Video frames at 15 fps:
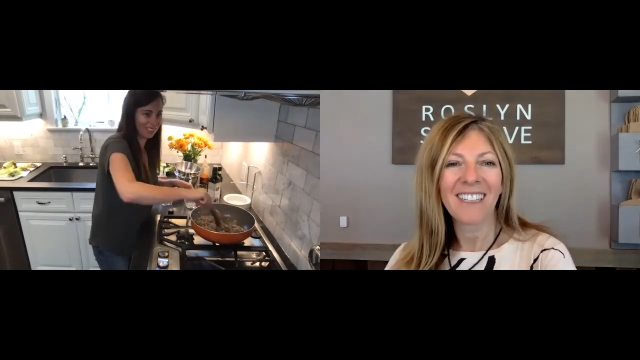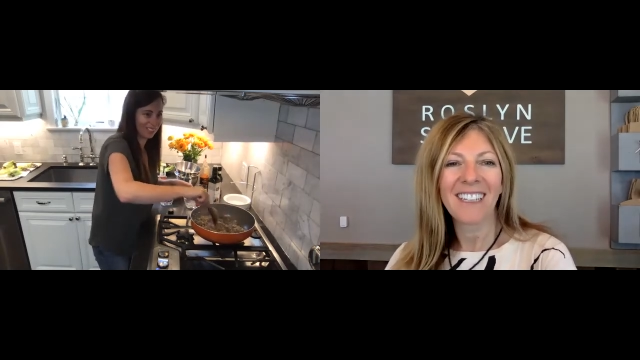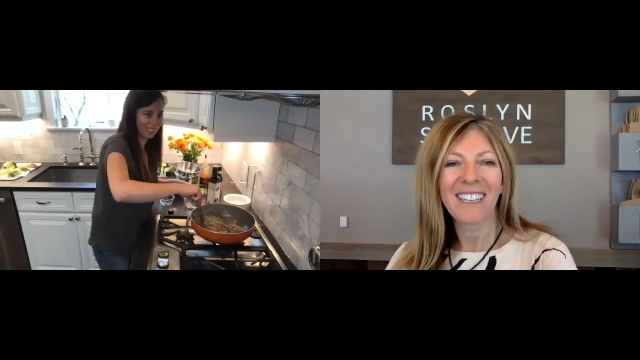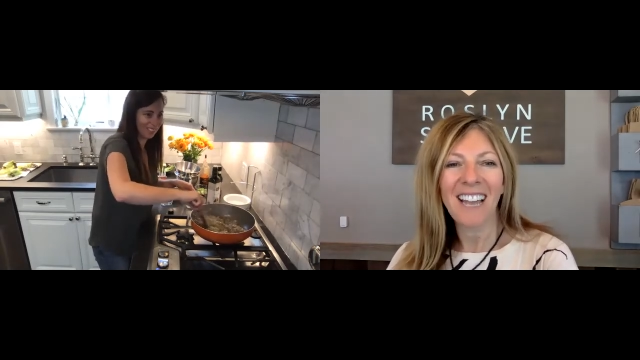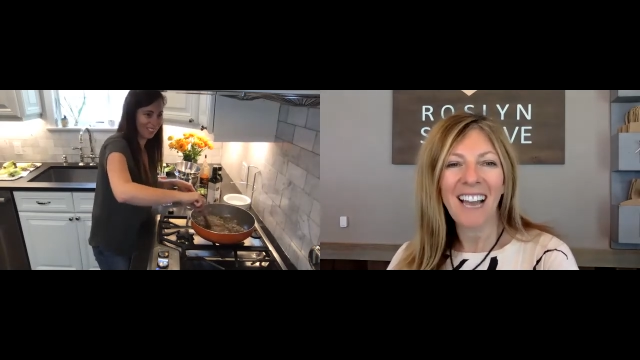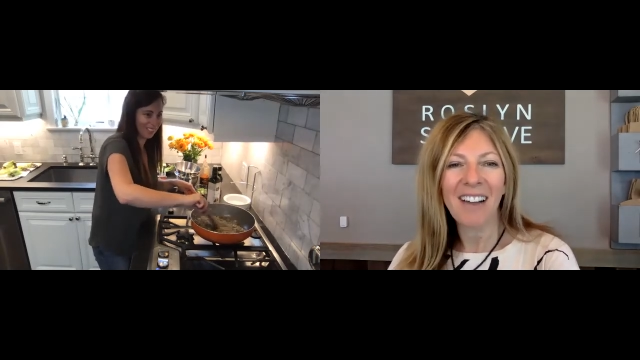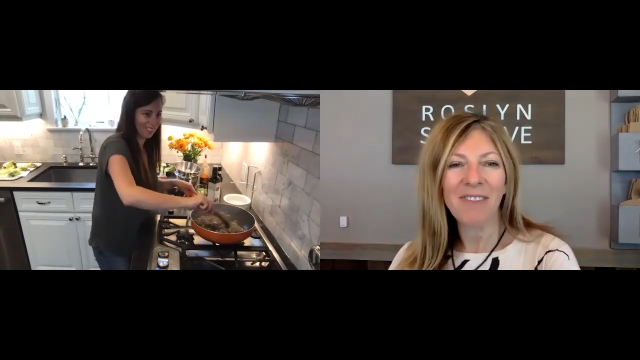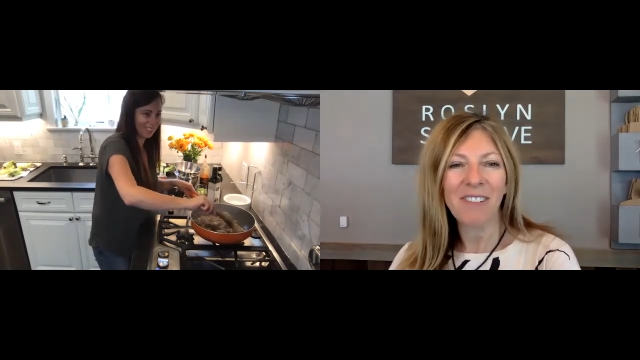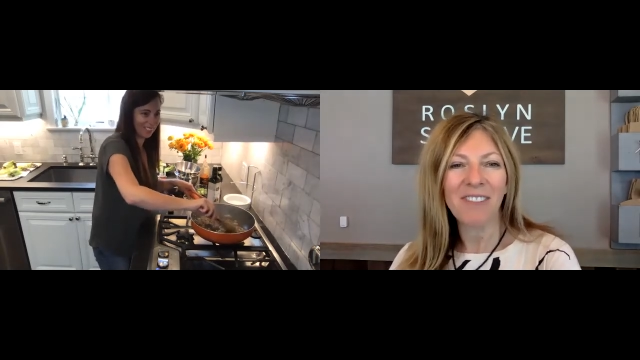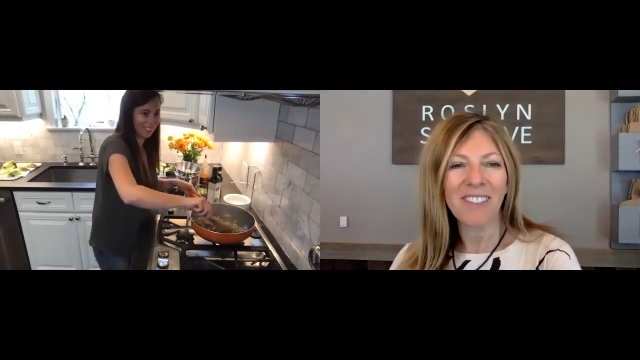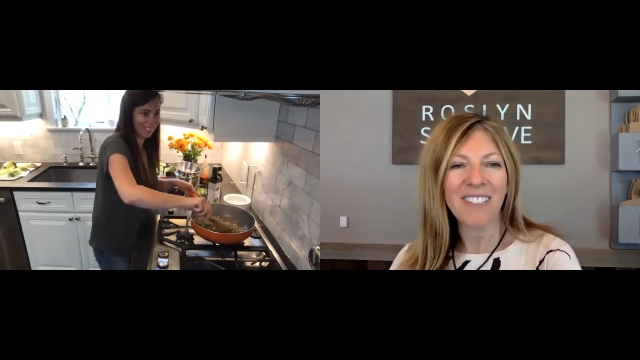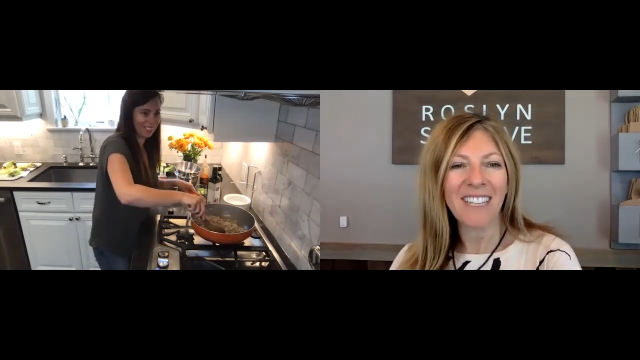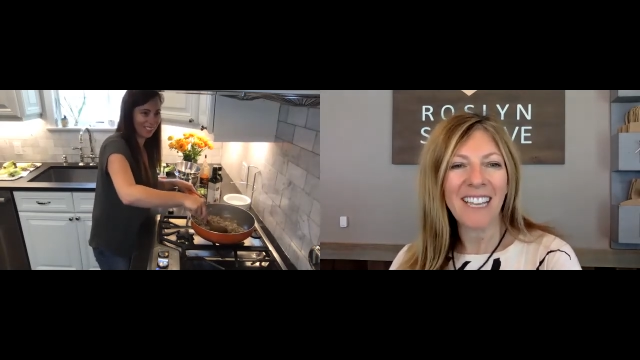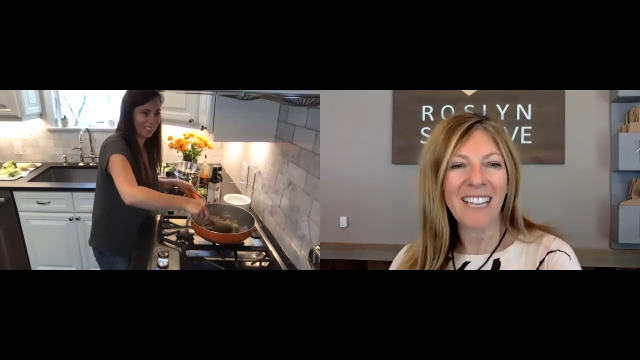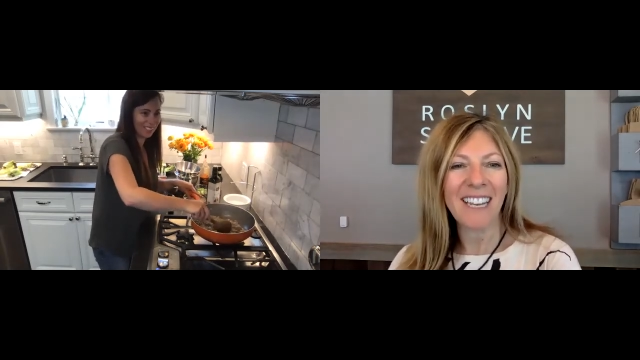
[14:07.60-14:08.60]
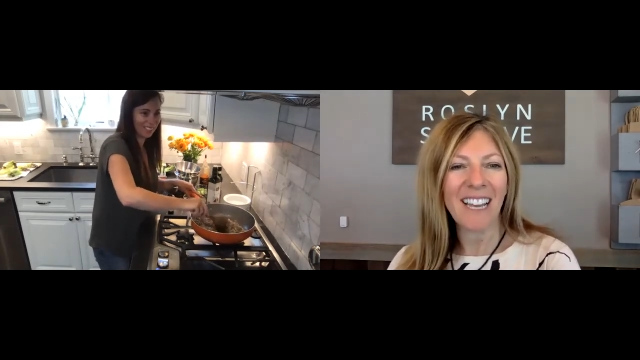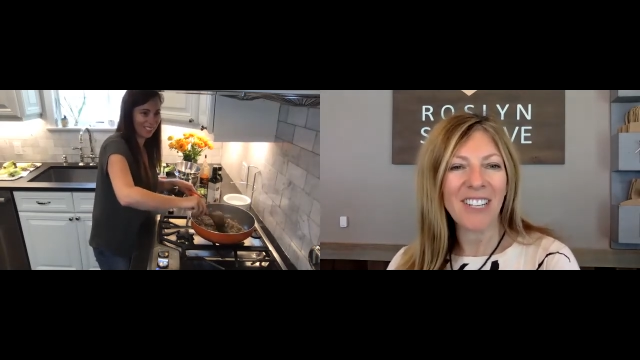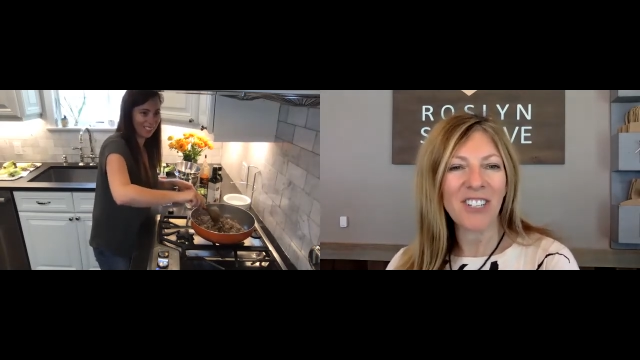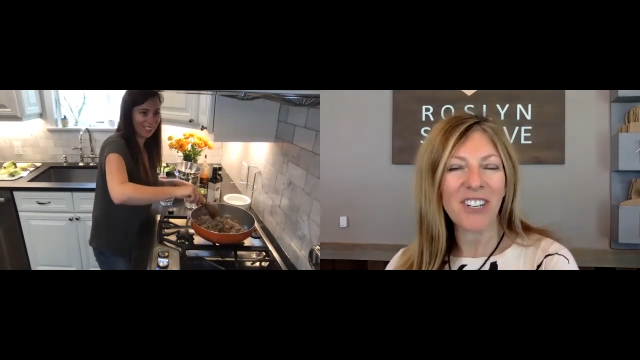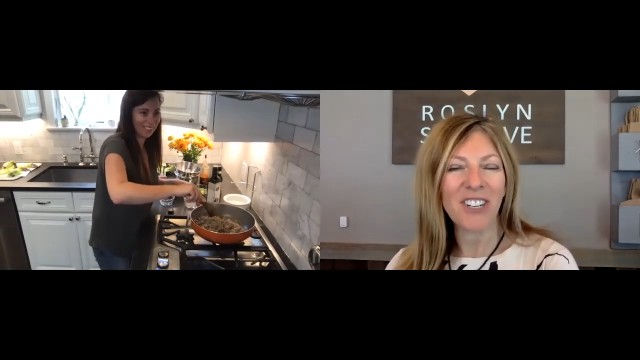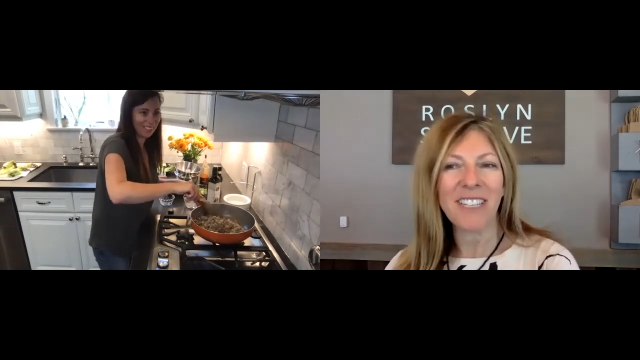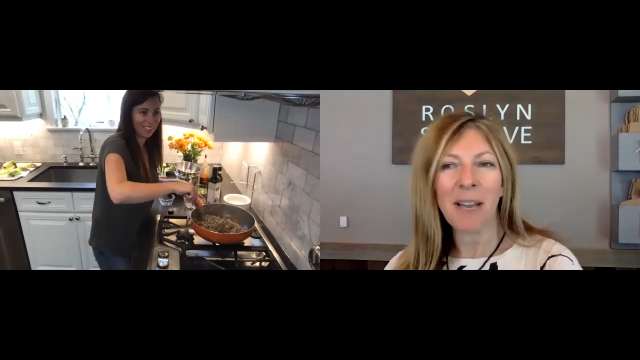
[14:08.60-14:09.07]
Life of the
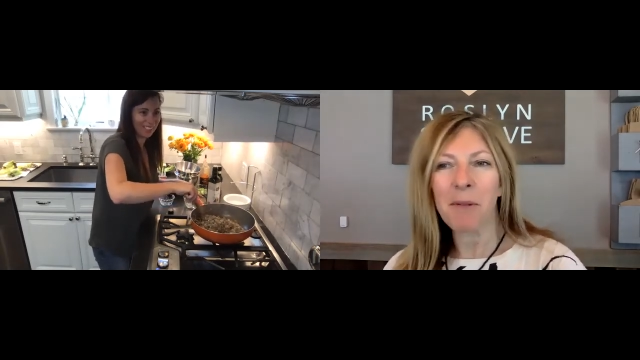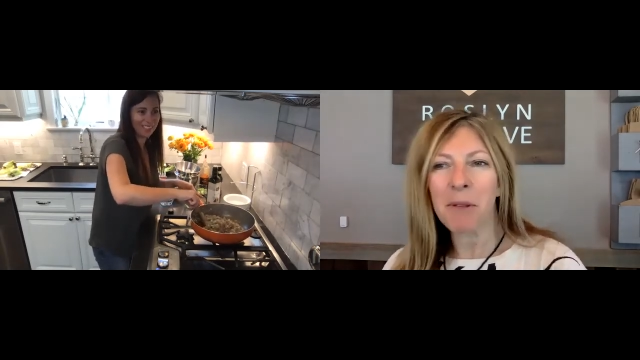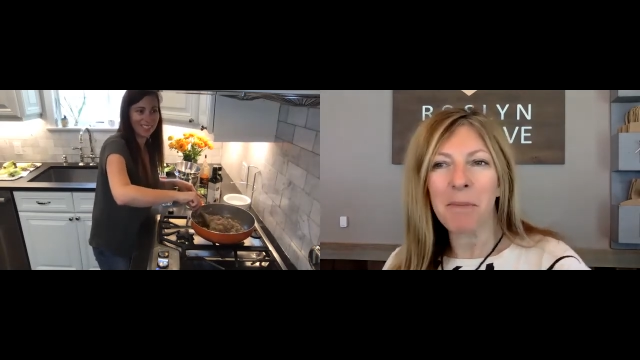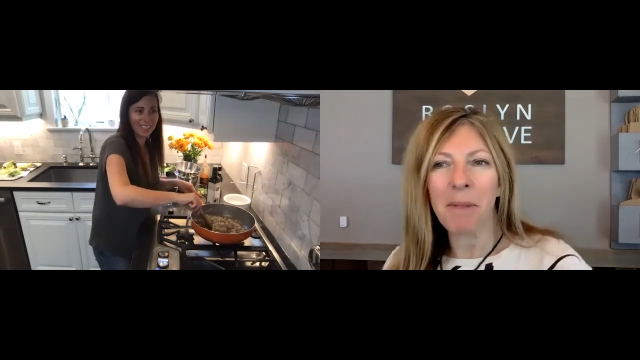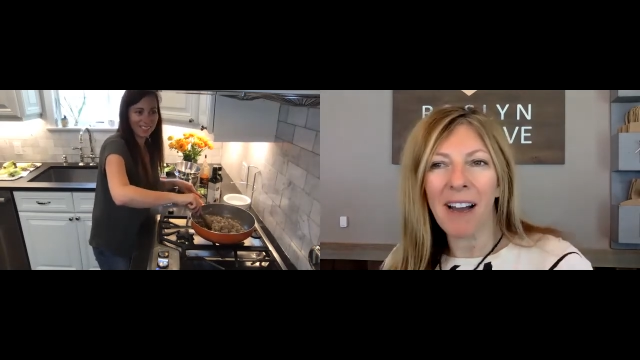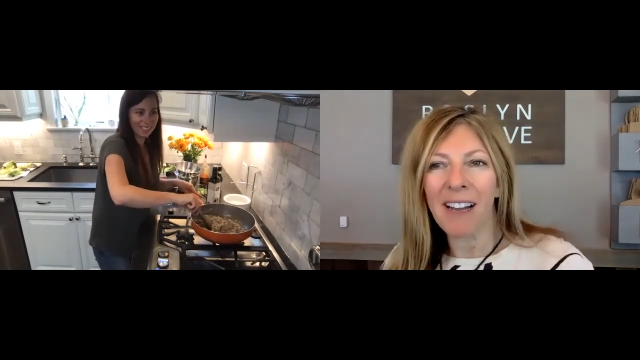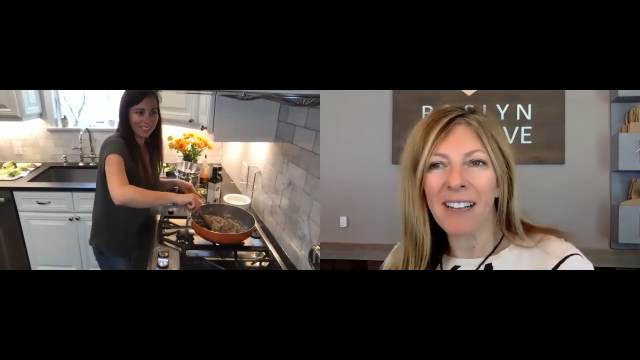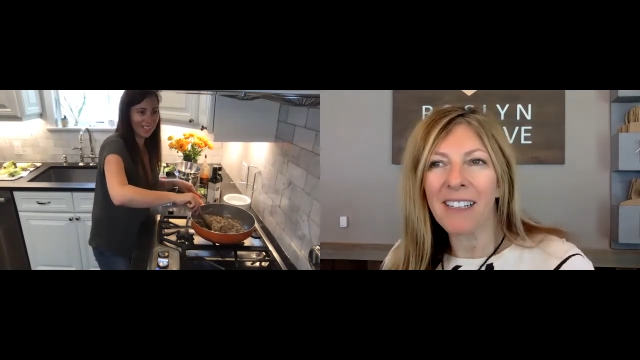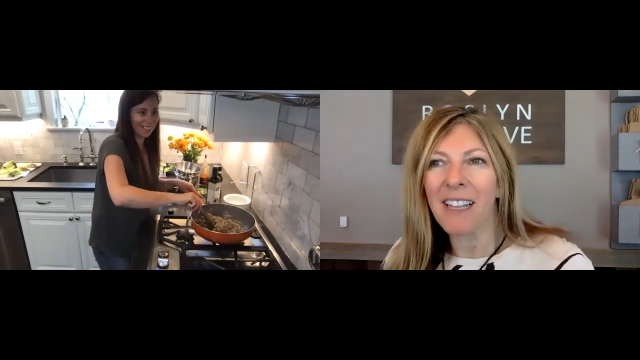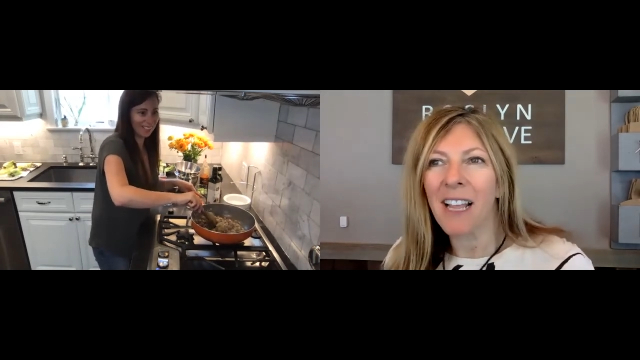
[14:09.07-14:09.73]
teenager. Same with mine.